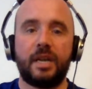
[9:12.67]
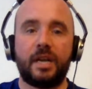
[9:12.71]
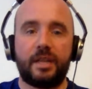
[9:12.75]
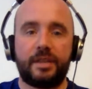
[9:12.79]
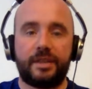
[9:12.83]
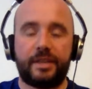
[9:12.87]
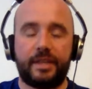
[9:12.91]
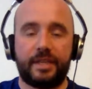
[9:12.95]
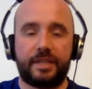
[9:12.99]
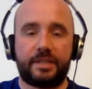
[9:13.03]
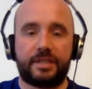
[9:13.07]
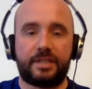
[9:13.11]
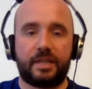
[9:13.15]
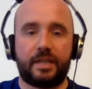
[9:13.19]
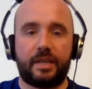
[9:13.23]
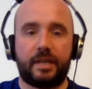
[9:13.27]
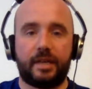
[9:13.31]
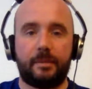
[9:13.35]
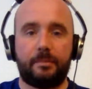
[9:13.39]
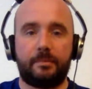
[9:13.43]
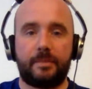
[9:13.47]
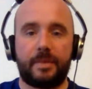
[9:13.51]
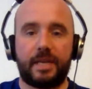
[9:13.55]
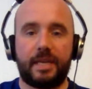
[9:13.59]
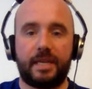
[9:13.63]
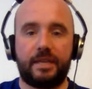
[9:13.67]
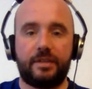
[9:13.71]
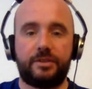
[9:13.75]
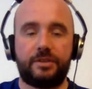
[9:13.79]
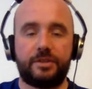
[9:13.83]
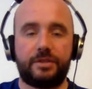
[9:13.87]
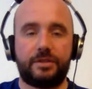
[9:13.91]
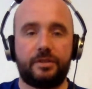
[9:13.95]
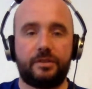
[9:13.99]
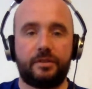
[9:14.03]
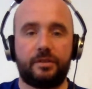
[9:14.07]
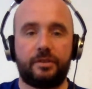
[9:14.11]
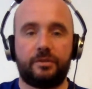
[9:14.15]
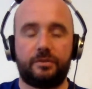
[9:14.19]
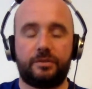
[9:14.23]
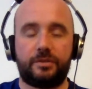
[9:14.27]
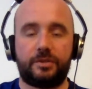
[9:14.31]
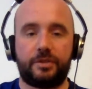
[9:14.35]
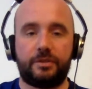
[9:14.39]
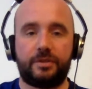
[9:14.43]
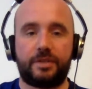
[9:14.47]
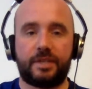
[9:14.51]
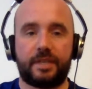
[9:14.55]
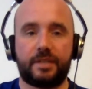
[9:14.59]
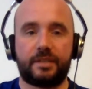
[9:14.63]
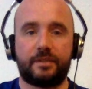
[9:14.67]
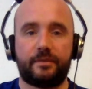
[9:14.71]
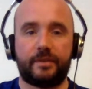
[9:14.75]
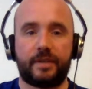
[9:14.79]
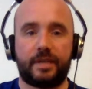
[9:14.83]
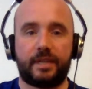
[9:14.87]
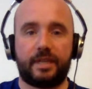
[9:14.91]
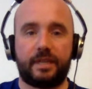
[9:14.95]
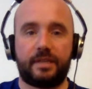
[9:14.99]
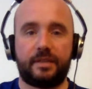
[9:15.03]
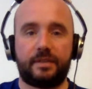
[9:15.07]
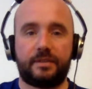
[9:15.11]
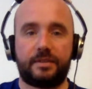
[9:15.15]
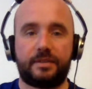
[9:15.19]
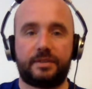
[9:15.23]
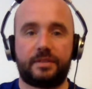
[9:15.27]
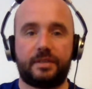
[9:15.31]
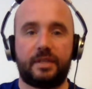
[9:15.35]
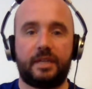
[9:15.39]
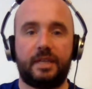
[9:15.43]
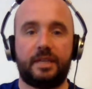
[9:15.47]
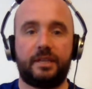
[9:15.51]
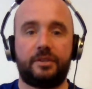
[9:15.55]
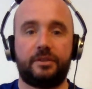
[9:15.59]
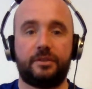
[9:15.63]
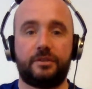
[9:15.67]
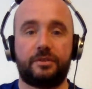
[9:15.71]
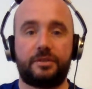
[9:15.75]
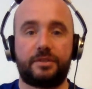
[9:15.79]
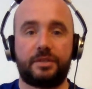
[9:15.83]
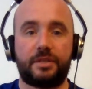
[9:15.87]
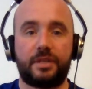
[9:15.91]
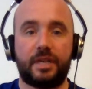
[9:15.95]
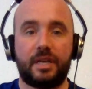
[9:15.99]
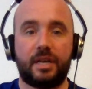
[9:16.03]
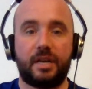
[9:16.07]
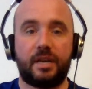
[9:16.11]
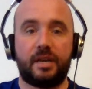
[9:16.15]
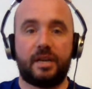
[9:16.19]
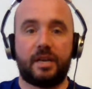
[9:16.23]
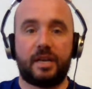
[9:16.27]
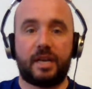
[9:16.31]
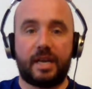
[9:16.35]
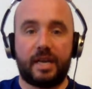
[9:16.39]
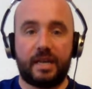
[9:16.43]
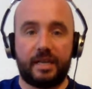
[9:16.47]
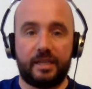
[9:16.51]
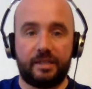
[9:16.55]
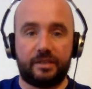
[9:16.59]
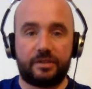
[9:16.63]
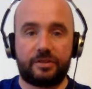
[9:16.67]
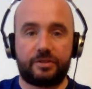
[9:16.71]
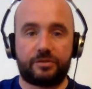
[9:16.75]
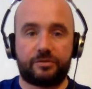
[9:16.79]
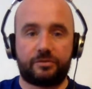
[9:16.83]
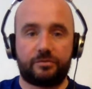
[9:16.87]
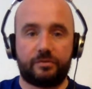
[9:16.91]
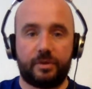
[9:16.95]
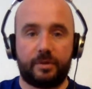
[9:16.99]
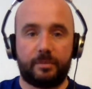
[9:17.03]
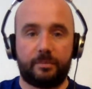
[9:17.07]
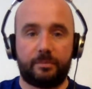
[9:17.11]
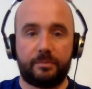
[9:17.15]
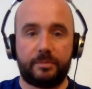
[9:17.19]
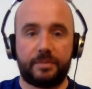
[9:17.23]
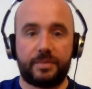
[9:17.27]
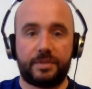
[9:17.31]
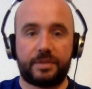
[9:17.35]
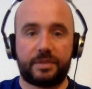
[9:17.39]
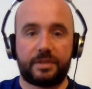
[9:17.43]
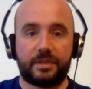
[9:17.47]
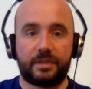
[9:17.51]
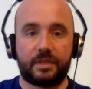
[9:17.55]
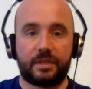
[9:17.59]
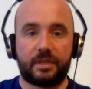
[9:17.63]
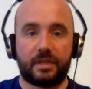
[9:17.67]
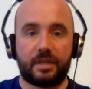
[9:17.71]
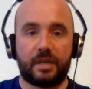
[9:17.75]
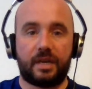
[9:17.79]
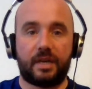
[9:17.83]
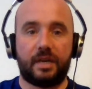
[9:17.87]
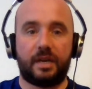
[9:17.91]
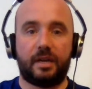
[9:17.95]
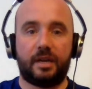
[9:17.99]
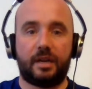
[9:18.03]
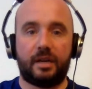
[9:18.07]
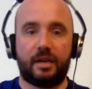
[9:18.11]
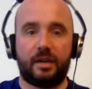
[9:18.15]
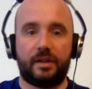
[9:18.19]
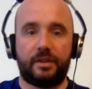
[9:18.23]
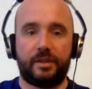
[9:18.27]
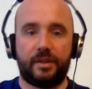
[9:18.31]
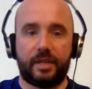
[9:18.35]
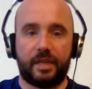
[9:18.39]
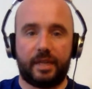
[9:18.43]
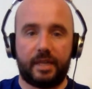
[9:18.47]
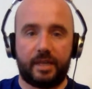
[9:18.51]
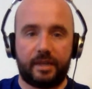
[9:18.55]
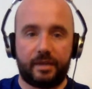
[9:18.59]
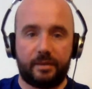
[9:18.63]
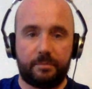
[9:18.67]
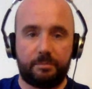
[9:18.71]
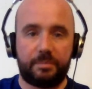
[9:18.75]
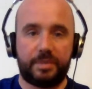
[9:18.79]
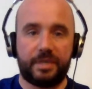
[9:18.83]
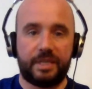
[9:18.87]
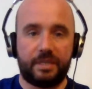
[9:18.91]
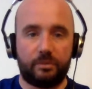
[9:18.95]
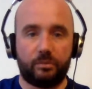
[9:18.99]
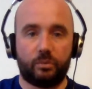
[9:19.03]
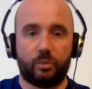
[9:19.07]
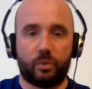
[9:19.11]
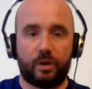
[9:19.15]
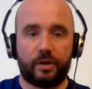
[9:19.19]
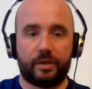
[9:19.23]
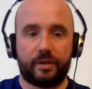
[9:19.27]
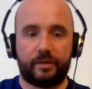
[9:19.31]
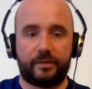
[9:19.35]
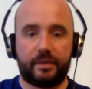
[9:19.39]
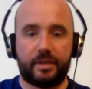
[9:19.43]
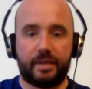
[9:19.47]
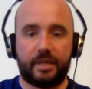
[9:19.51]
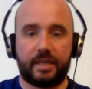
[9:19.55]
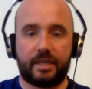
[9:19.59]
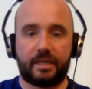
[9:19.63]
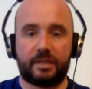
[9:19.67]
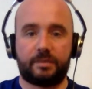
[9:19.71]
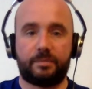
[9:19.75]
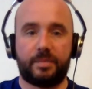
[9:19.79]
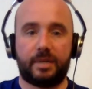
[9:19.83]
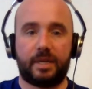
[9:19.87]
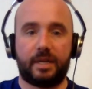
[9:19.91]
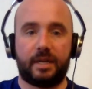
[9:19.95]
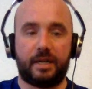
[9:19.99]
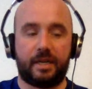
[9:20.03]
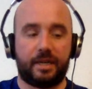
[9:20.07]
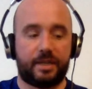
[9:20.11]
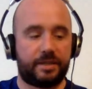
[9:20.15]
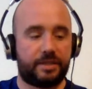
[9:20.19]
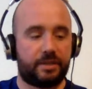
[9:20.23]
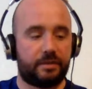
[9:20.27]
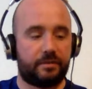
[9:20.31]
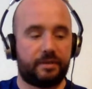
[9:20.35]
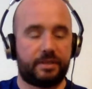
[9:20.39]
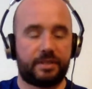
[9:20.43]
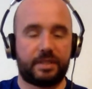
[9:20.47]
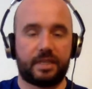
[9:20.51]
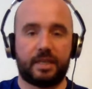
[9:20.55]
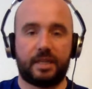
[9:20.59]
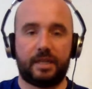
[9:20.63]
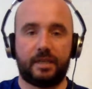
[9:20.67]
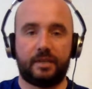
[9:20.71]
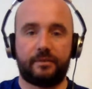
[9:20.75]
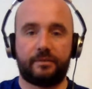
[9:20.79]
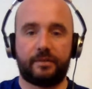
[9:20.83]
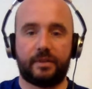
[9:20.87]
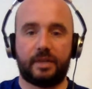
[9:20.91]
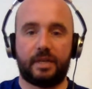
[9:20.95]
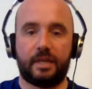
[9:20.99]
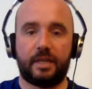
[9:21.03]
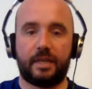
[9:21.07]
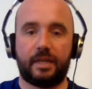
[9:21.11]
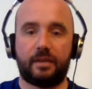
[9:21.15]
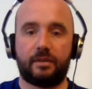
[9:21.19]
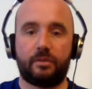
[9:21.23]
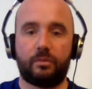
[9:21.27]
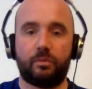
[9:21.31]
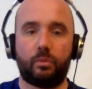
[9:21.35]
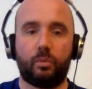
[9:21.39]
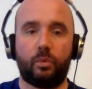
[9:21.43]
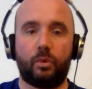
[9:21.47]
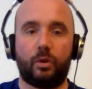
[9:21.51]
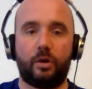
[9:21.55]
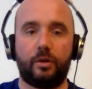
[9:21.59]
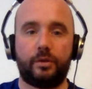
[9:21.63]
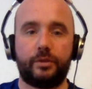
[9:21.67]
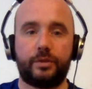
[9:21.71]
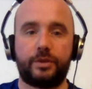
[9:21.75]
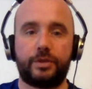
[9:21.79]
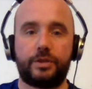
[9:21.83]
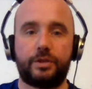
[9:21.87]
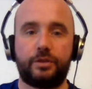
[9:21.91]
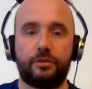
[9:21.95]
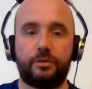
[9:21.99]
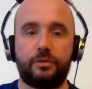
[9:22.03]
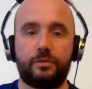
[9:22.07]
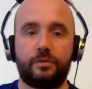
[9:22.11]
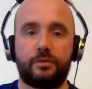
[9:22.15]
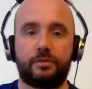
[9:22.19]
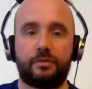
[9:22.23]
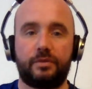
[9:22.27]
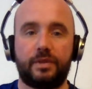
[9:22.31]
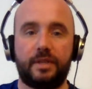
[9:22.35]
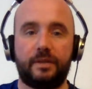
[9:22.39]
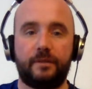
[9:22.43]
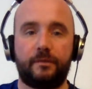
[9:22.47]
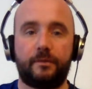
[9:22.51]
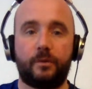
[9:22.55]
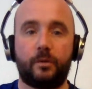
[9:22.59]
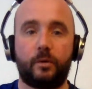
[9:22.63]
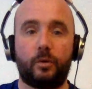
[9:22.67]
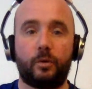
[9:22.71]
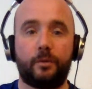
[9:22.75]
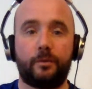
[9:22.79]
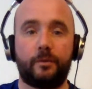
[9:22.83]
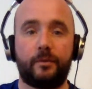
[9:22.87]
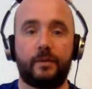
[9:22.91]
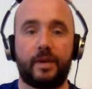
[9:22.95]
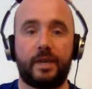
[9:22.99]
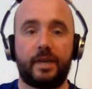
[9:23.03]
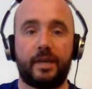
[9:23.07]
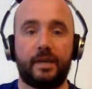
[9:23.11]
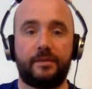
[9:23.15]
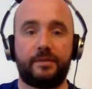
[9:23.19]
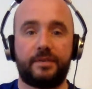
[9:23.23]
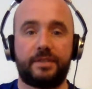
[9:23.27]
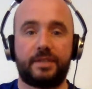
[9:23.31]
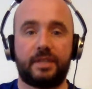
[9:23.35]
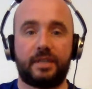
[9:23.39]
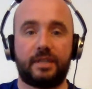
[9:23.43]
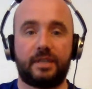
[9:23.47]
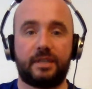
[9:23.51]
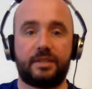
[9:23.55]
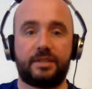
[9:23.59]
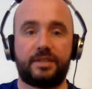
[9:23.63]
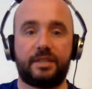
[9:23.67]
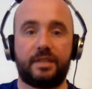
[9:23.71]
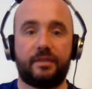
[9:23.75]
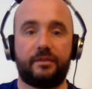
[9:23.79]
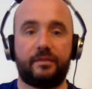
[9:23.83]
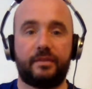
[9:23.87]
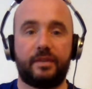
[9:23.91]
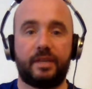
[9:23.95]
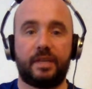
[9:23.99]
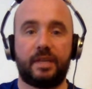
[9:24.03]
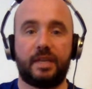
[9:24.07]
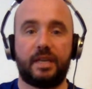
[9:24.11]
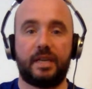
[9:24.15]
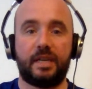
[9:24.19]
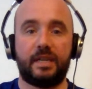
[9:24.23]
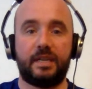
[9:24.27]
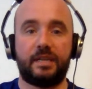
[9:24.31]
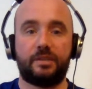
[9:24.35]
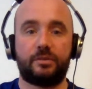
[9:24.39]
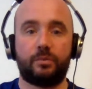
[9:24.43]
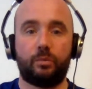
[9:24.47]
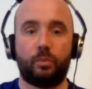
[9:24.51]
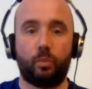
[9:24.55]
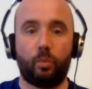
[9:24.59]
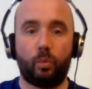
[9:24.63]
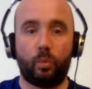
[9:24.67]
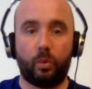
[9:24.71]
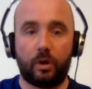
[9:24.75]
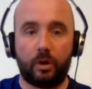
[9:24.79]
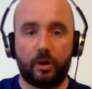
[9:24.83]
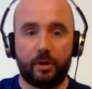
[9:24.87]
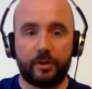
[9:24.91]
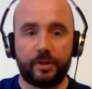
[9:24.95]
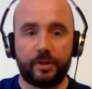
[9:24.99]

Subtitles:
This time it doesn't do 2 sets of 8s, it does 8 strums and then beat 1 of the next bar. So it's kind of like 1, 2, 3, 4, 5, 6, 7, 8, 1.